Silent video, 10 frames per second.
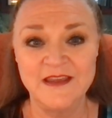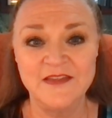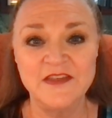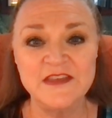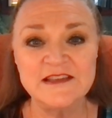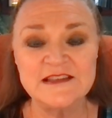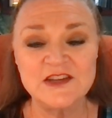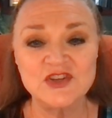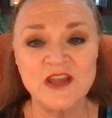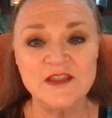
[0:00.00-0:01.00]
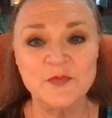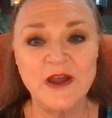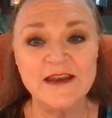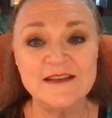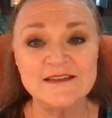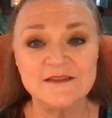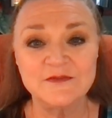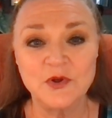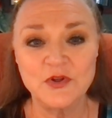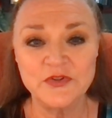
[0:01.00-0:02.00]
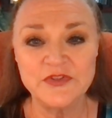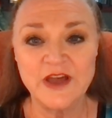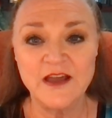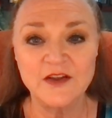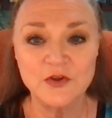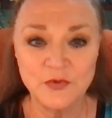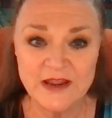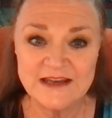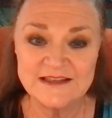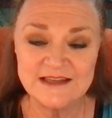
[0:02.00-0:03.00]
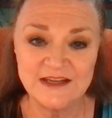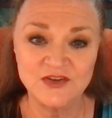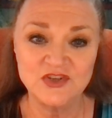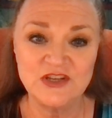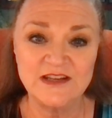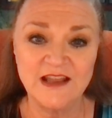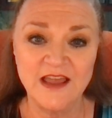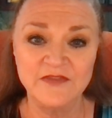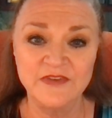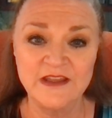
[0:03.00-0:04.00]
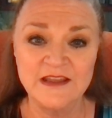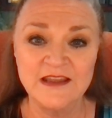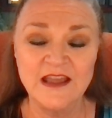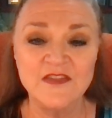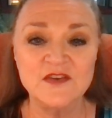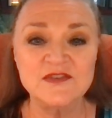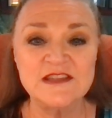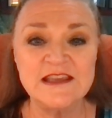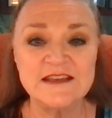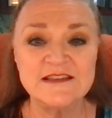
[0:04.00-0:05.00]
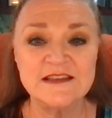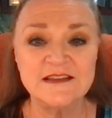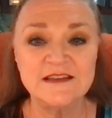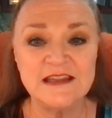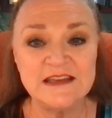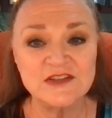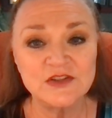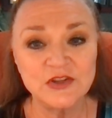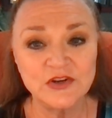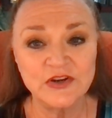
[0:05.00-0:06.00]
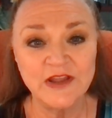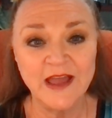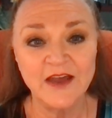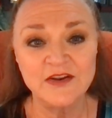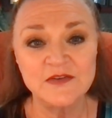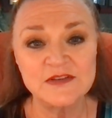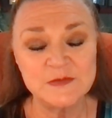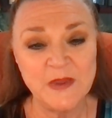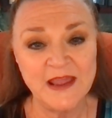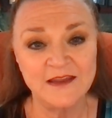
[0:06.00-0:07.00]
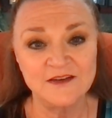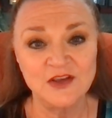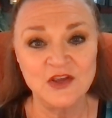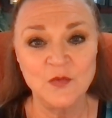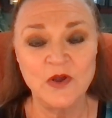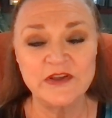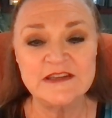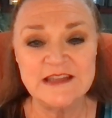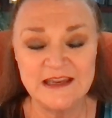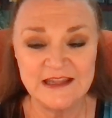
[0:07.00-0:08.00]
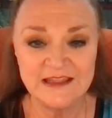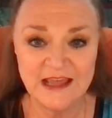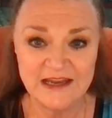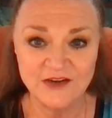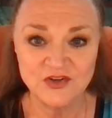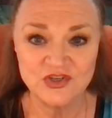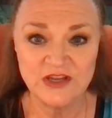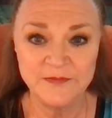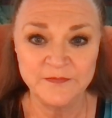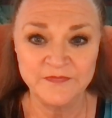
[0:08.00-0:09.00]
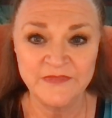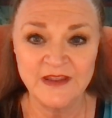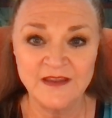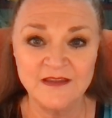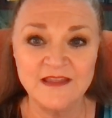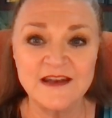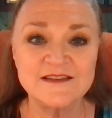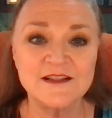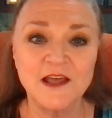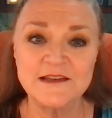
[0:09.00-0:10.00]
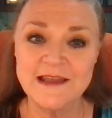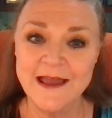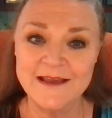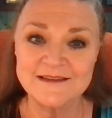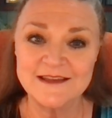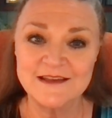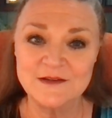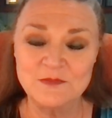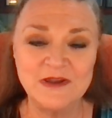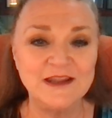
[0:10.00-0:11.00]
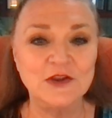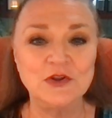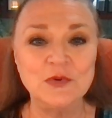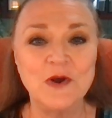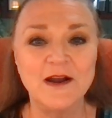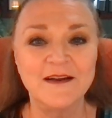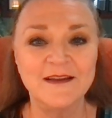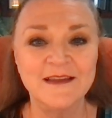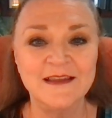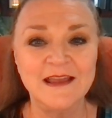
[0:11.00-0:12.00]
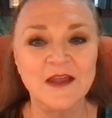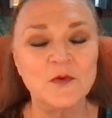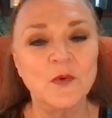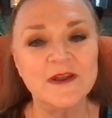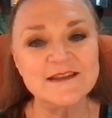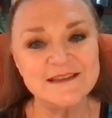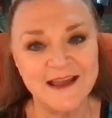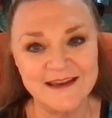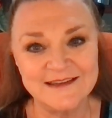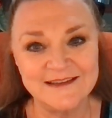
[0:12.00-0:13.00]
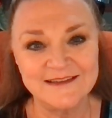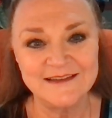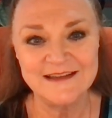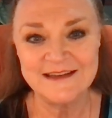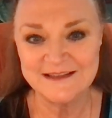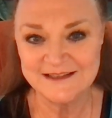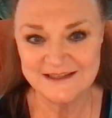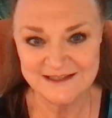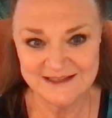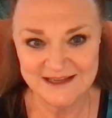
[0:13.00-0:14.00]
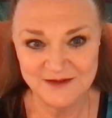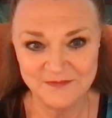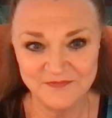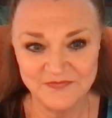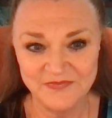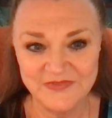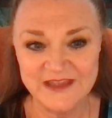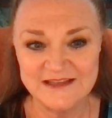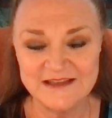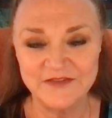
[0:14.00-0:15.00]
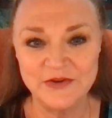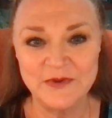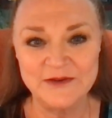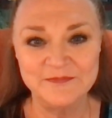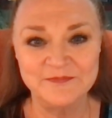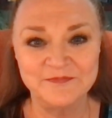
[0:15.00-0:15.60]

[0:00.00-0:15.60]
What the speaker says: The things that shine the brightest hold the greatest energy in life, and those things need to learn how to expand while containing that energy. That is a lot to ask, but here you are, and what a sight it is to see. Thanks, everyone.